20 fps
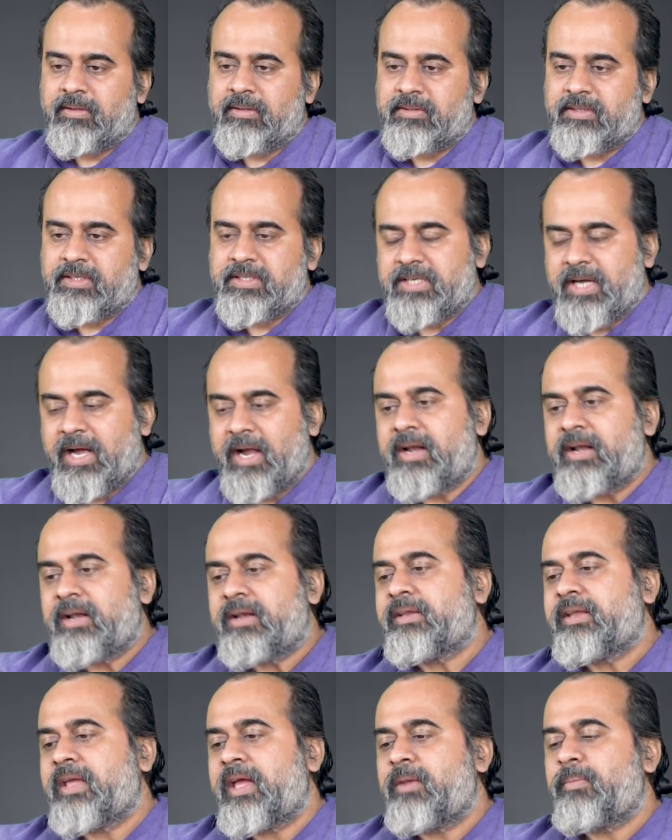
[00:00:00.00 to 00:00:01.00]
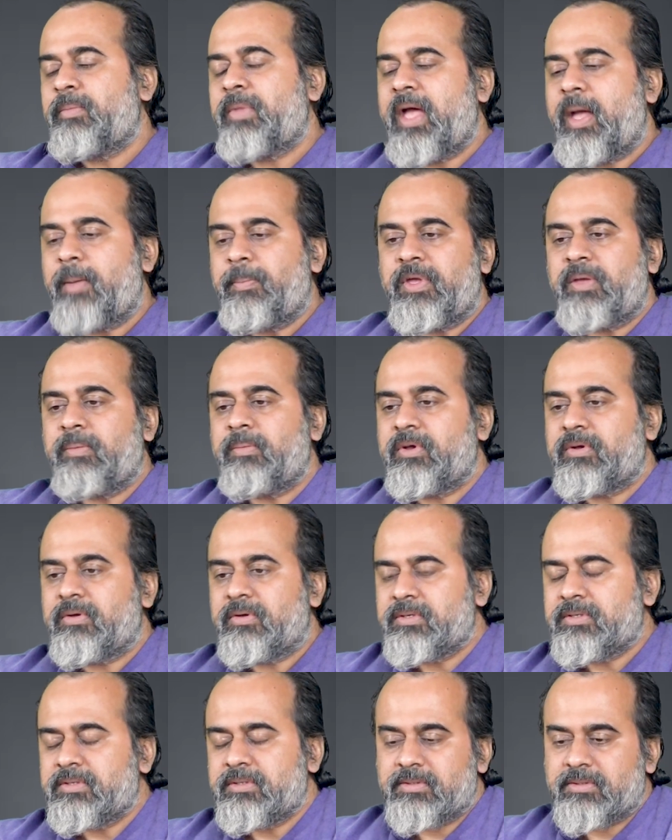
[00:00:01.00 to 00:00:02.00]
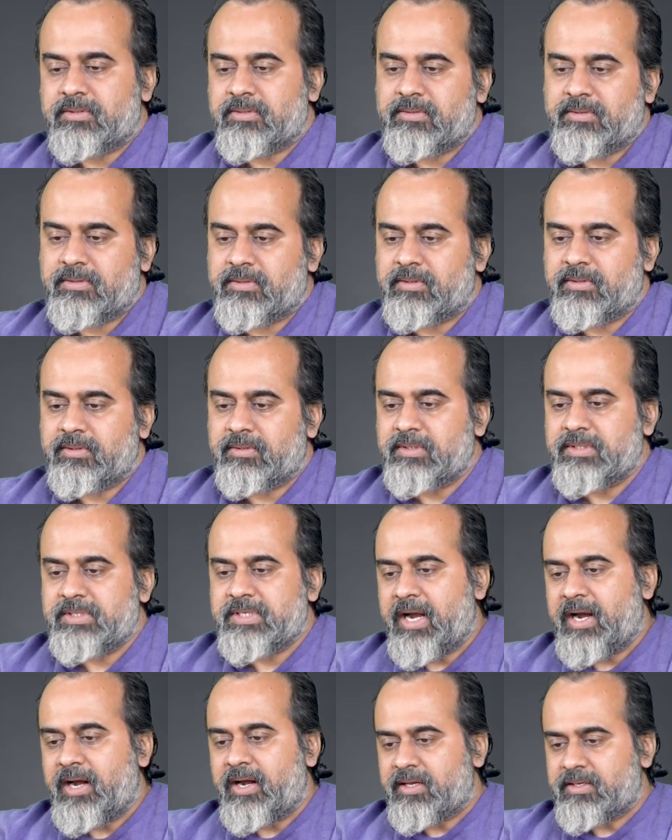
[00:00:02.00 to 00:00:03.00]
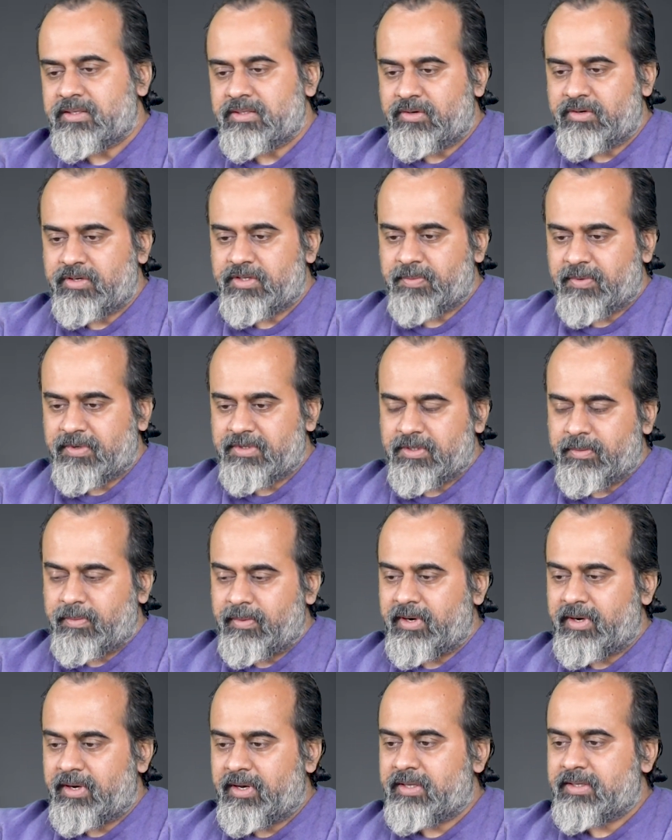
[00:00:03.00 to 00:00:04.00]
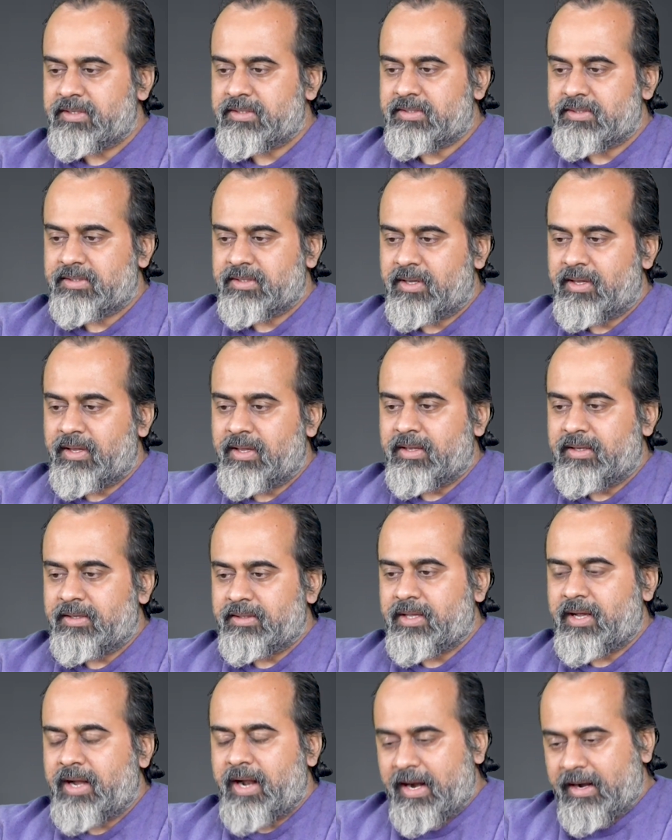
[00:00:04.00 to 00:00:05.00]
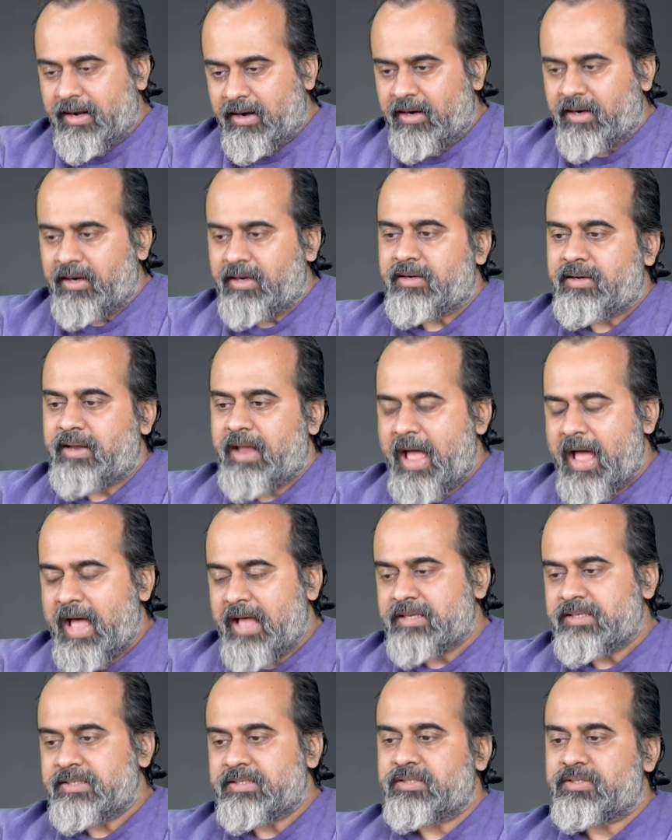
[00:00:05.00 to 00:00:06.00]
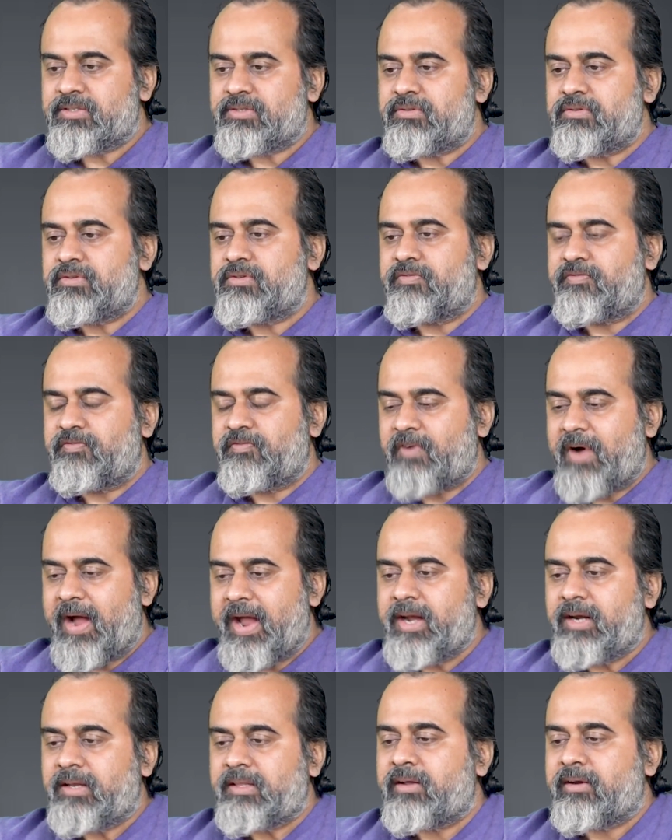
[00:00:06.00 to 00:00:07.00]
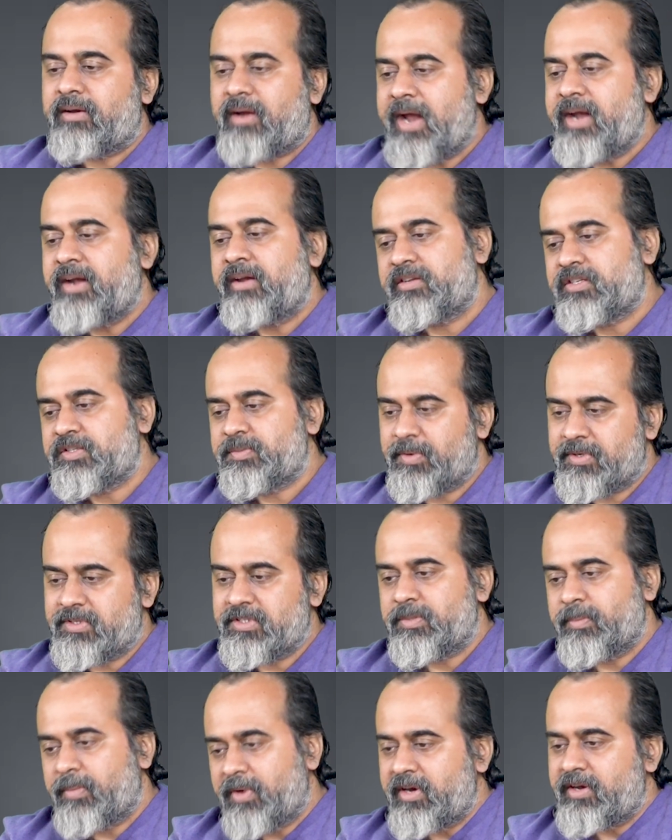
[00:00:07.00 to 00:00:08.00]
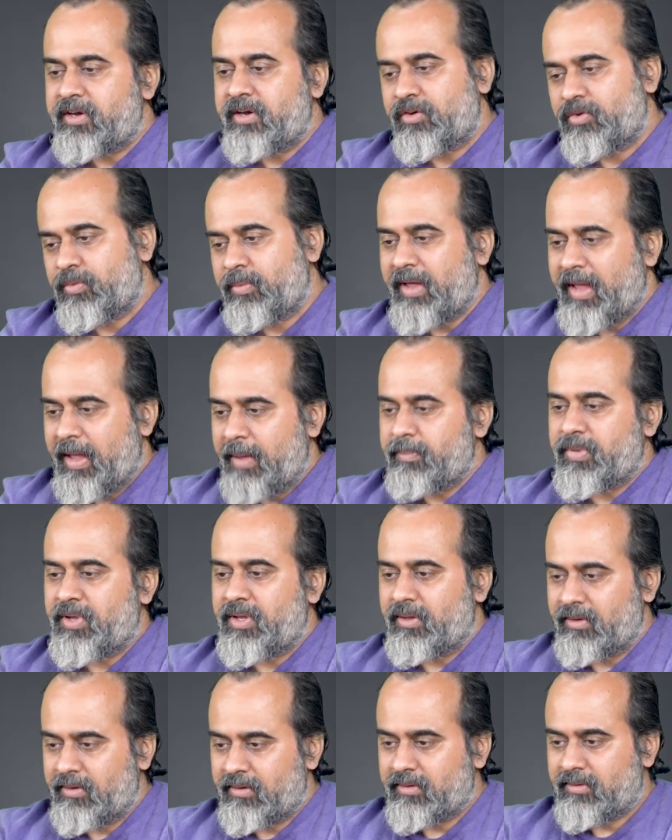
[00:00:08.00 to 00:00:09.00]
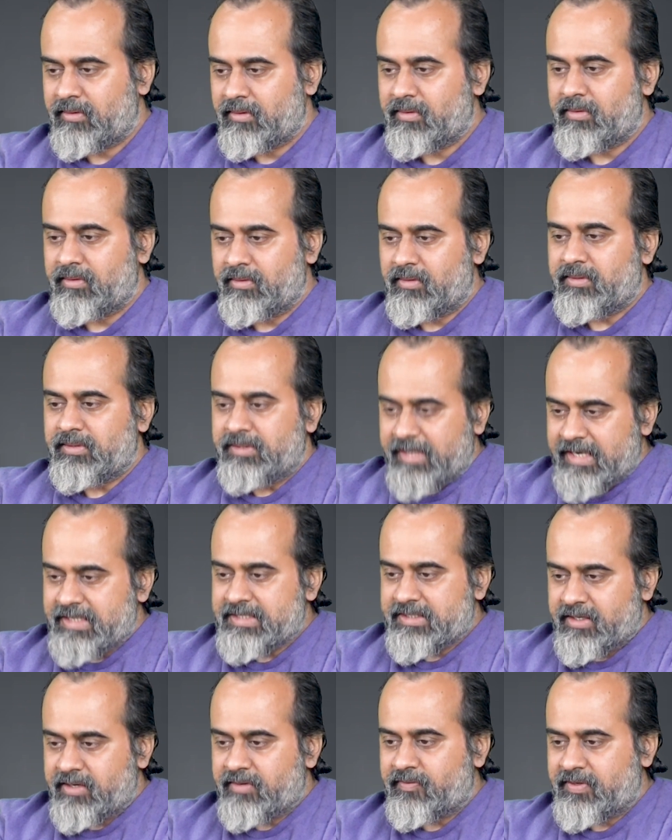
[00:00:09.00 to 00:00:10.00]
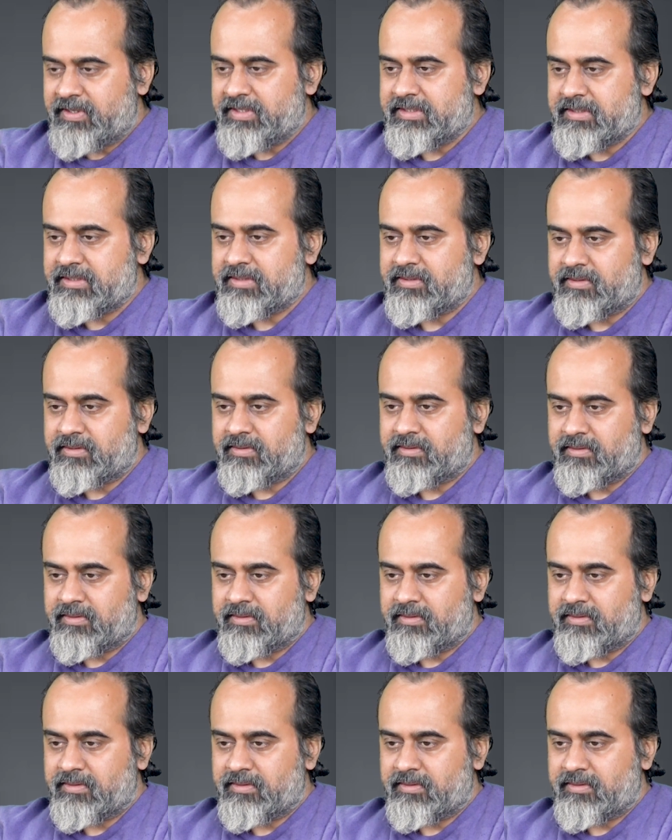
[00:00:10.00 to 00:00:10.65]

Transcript: The child can be happy because the child has no responsibilities. The adult has to find the right responsibility to be happy. That's the difference.